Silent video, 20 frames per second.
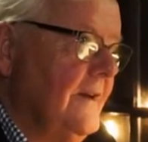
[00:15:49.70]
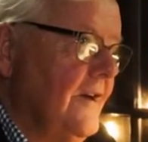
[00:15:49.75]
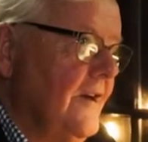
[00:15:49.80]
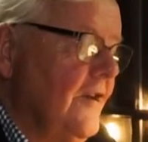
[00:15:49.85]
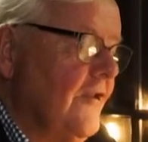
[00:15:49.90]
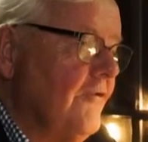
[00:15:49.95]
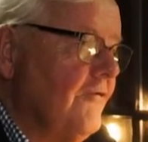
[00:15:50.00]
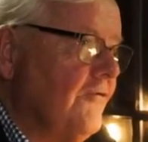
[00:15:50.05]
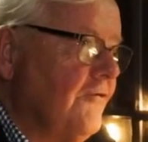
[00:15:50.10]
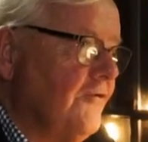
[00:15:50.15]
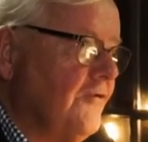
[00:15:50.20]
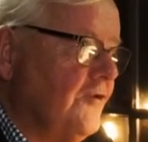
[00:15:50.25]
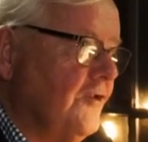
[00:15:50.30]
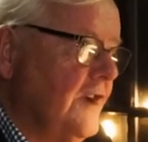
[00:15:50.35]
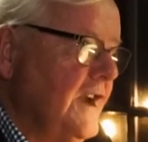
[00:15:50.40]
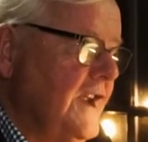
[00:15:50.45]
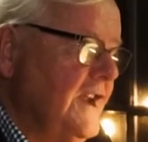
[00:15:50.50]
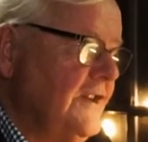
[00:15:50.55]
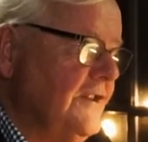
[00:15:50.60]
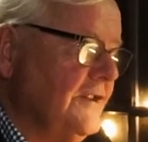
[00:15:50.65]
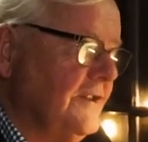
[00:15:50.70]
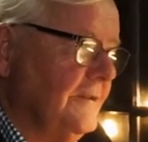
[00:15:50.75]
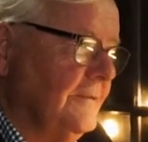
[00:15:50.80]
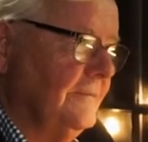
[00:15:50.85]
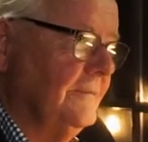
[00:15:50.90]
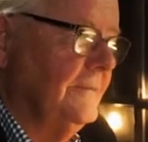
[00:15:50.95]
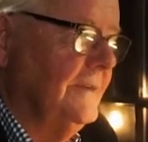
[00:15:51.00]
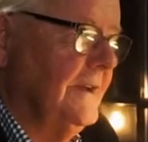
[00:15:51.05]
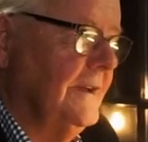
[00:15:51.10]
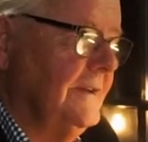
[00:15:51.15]

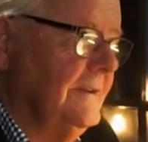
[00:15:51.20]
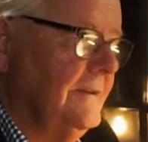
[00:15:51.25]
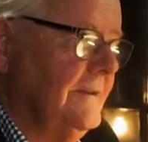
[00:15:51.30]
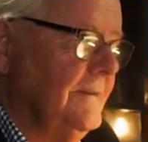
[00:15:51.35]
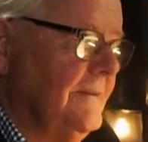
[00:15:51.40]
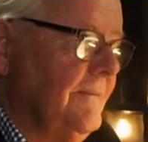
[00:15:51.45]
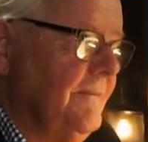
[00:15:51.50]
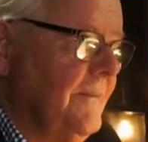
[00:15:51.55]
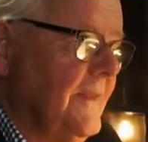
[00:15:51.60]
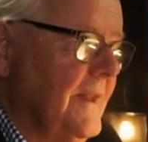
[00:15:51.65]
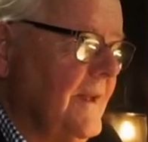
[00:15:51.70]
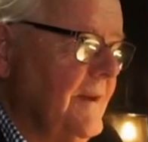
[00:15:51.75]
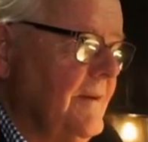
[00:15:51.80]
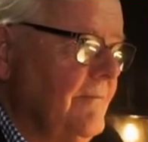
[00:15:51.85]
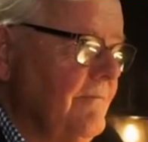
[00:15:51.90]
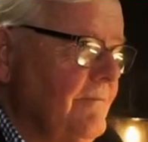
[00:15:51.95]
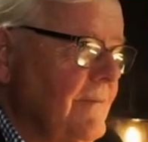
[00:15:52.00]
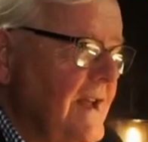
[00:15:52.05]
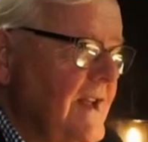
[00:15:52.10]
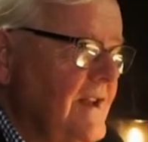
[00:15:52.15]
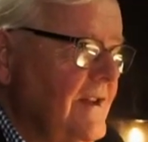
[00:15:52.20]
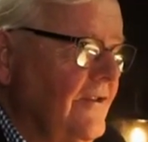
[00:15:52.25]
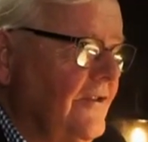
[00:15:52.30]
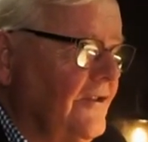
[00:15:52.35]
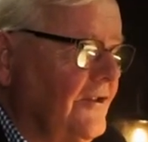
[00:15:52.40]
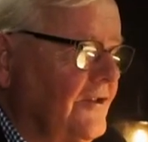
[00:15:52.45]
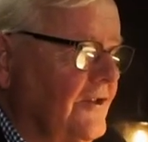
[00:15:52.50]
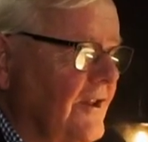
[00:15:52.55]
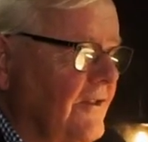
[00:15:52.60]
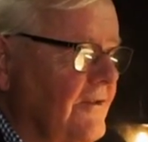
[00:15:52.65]
Freedom
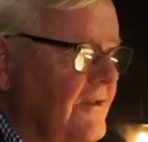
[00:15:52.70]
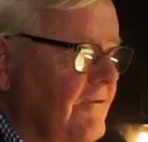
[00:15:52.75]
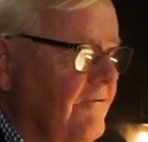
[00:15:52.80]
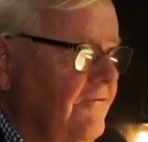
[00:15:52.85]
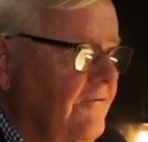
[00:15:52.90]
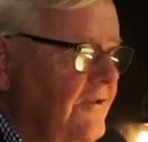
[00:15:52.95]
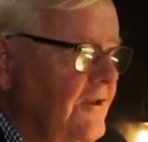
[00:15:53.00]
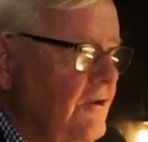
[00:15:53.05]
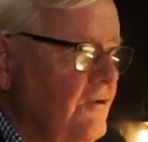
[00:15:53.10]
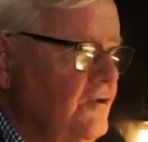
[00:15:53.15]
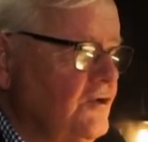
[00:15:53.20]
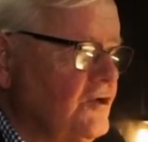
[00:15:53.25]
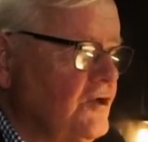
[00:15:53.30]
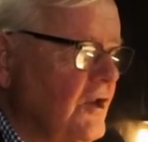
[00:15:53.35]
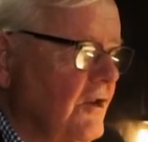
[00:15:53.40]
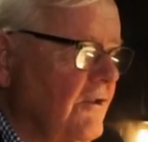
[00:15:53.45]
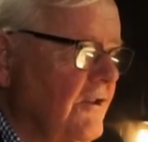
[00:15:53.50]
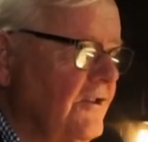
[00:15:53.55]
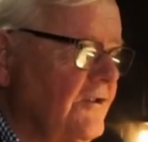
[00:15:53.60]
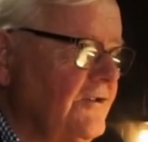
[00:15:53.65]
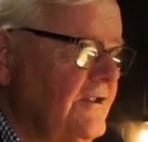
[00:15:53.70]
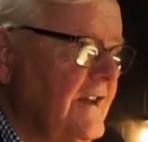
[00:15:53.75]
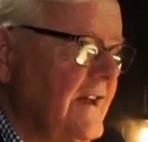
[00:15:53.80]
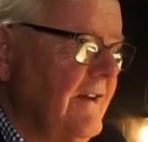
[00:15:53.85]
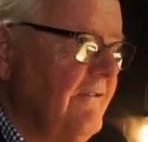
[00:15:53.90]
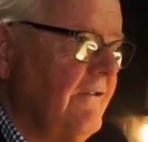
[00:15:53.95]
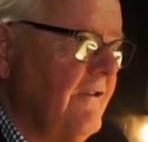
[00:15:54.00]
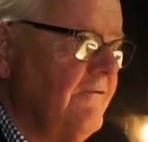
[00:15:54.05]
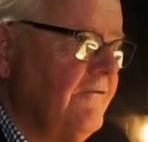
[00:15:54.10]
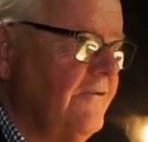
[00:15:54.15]
means that the future is
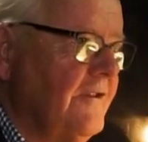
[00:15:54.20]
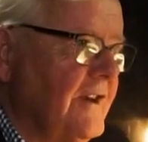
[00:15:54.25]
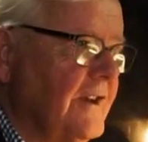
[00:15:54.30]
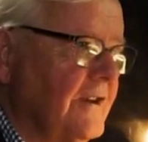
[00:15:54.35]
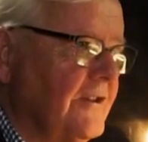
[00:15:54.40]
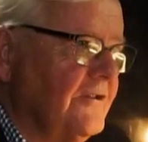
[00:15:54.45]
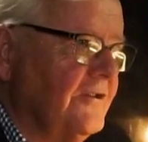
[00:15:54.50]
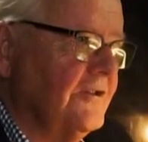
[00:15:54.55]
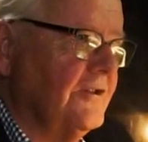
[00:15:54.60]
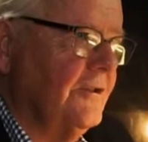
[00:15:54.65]
never fixed